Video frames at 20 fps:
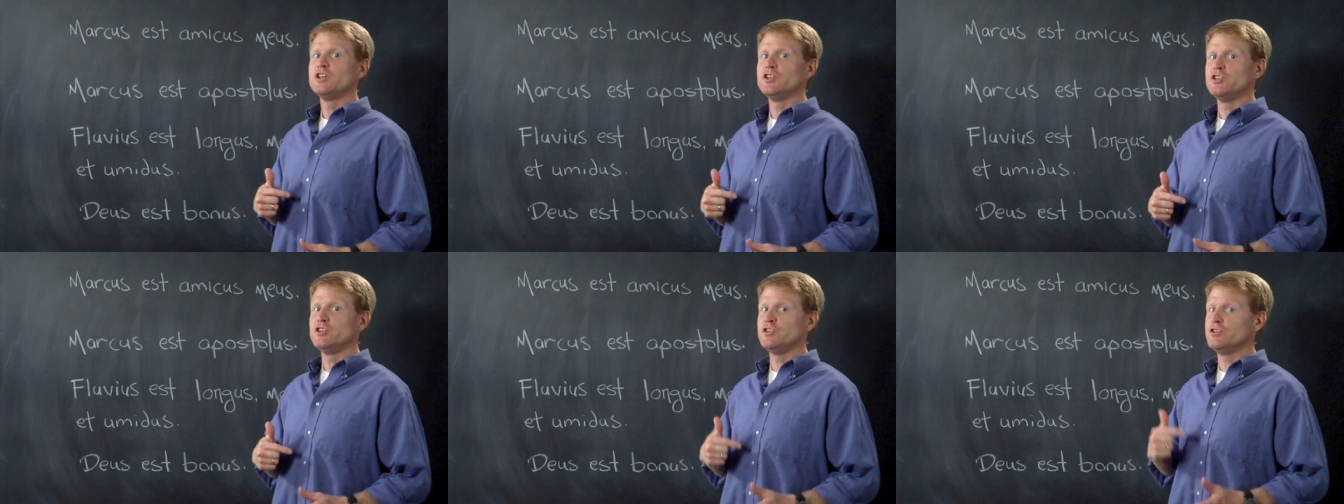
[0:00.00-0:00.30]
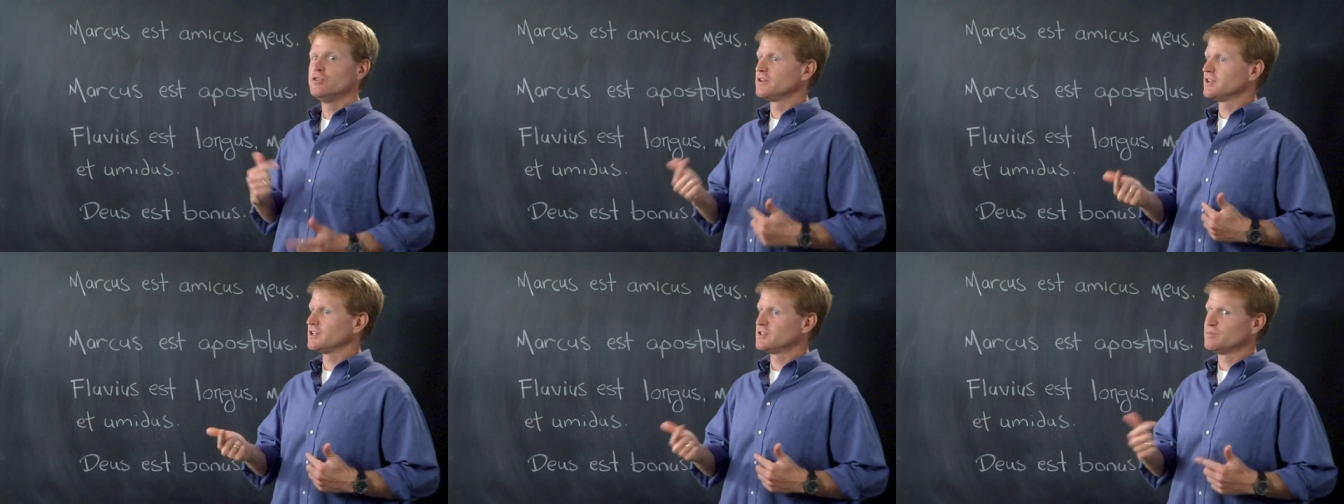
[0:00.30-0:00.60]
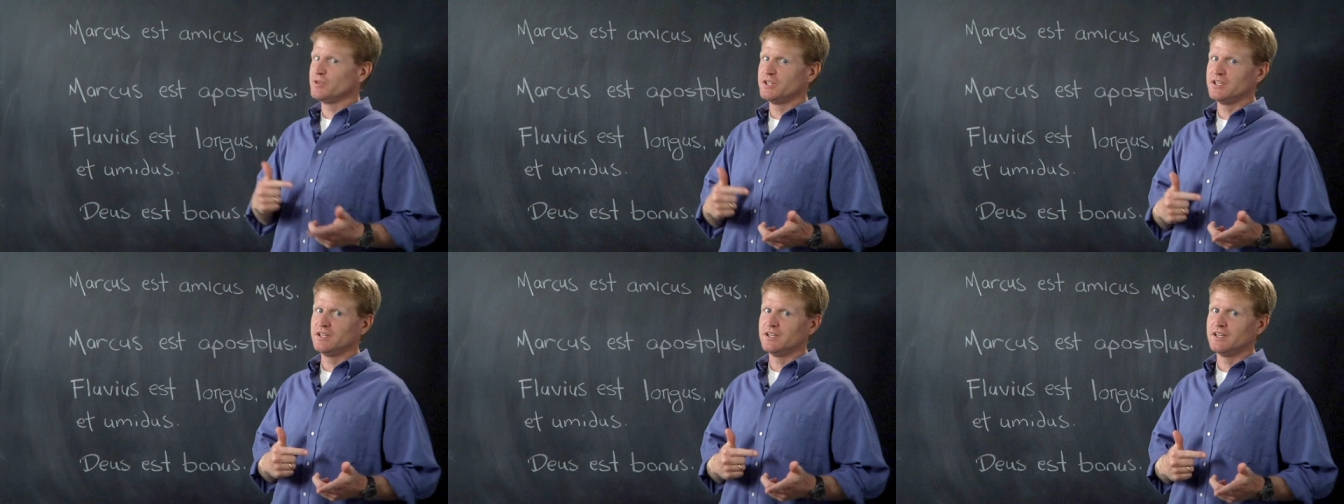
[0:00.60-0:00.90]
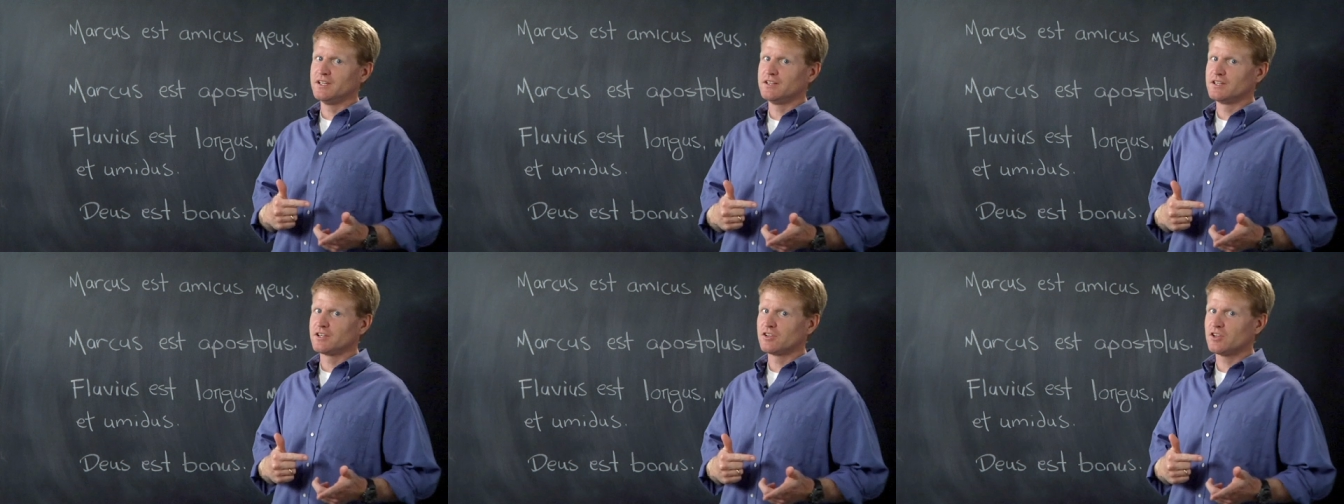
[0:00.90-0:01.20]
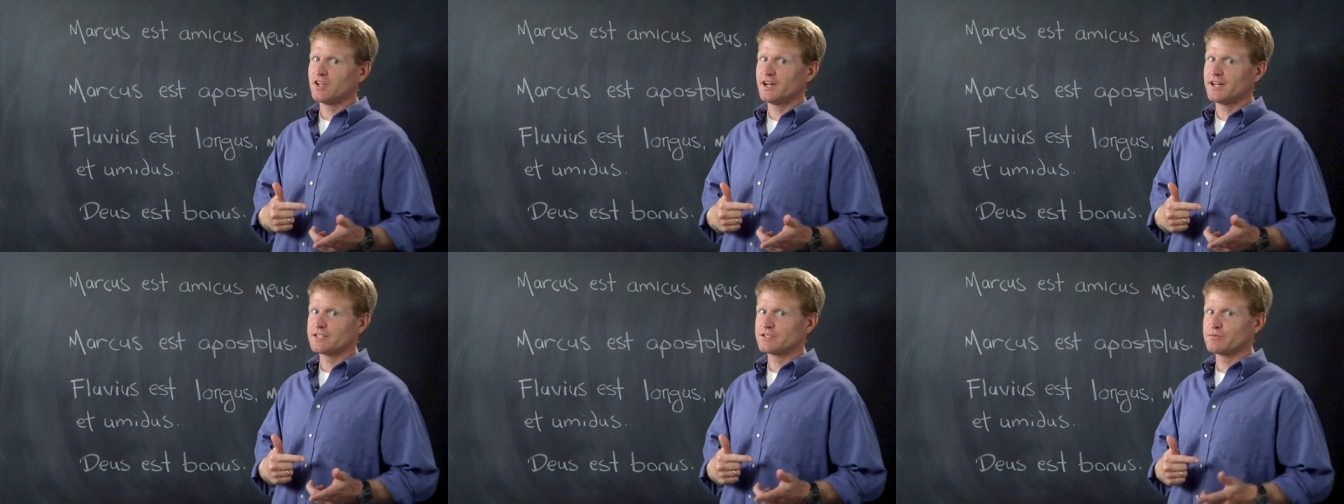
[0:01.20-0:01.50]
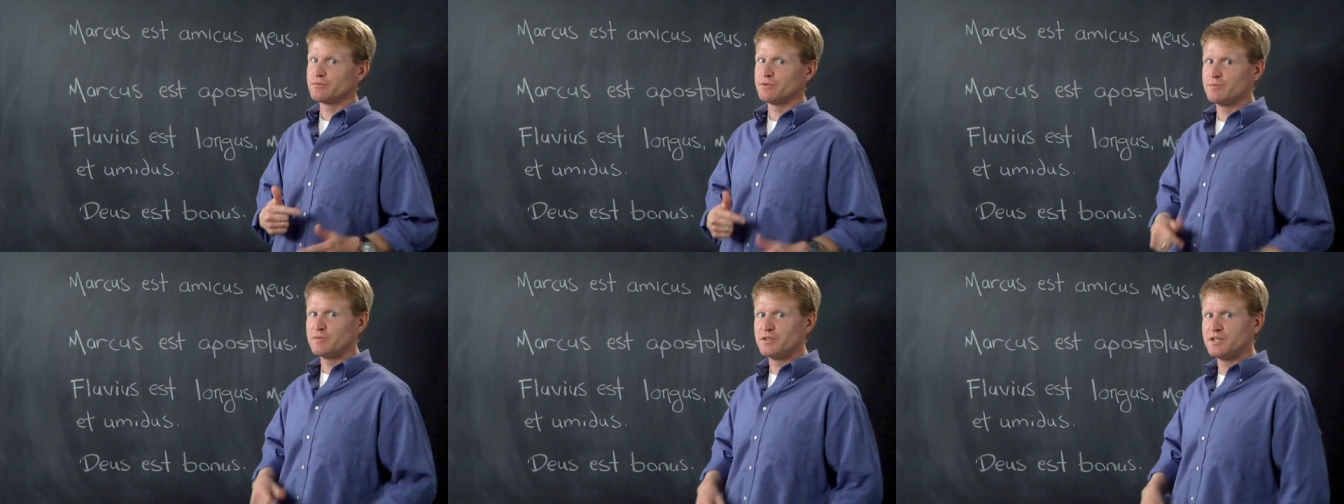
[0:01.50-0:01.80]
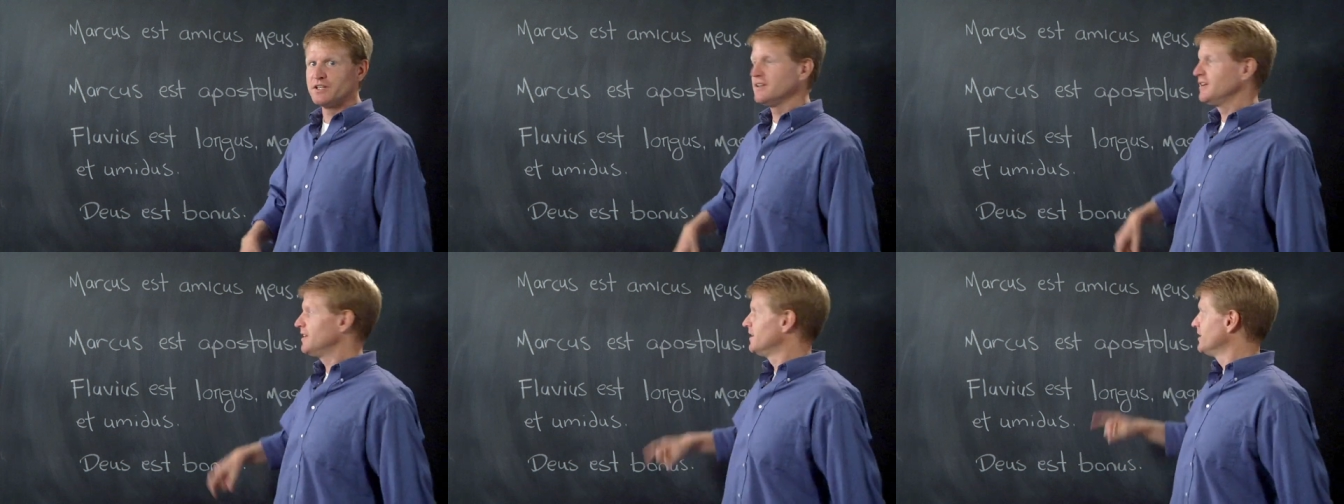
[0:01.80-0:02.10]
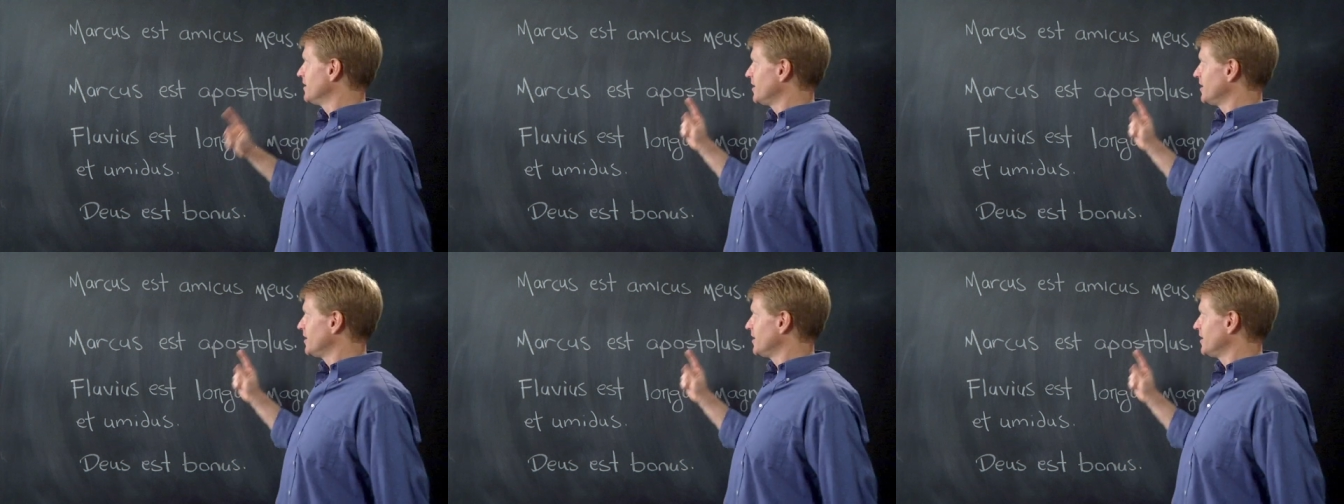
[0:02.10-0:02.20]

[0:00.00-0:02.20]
you get to be in the class with me.